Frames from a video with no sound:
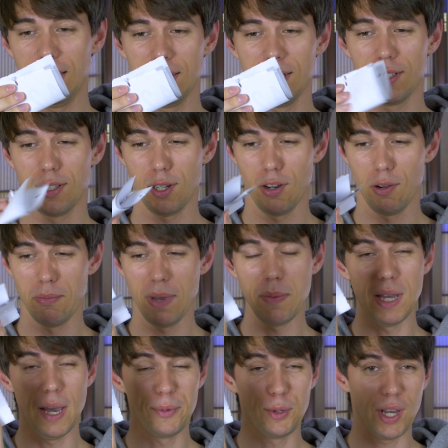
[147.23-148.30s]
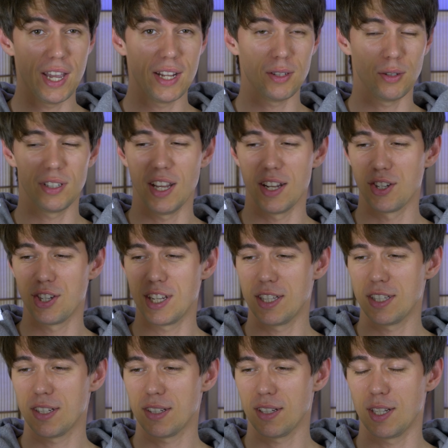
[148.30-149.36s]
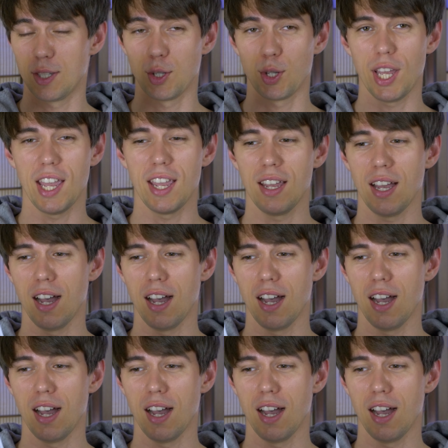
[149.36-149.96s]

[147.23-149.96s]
so maybe up to 8 or 10 sheets is okay.